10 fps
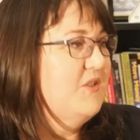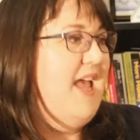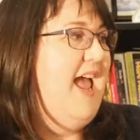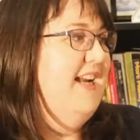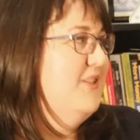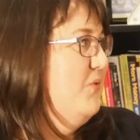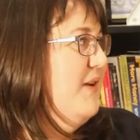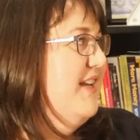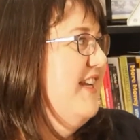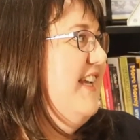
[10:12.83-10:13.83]
to act
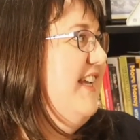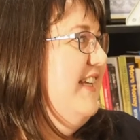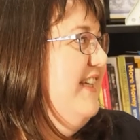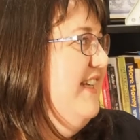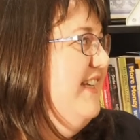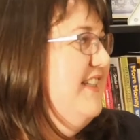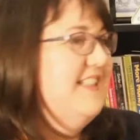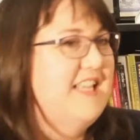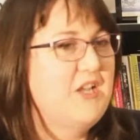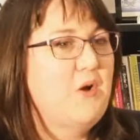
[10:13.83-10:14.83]
quickly,
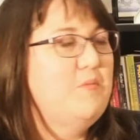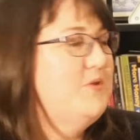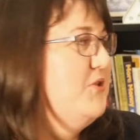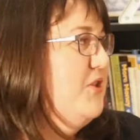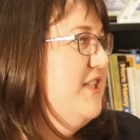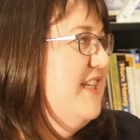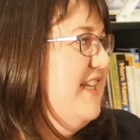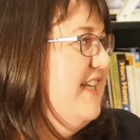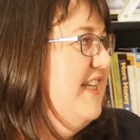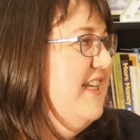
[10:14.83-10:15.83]
seeing
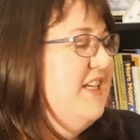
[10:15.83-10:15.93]
opportunity.